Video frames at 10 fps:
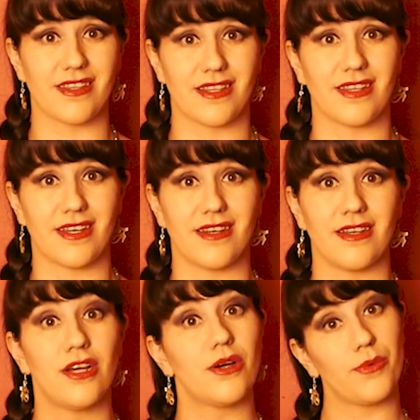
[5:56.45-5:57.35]
other
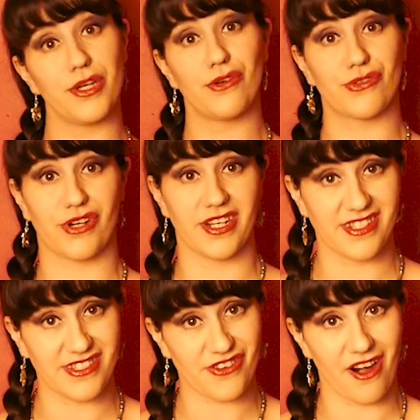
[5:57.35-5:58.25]
than where you're trying
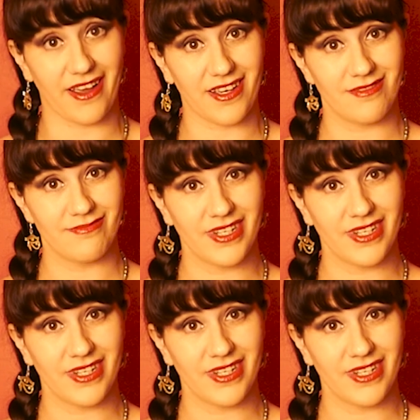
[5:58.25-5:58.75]
to strike.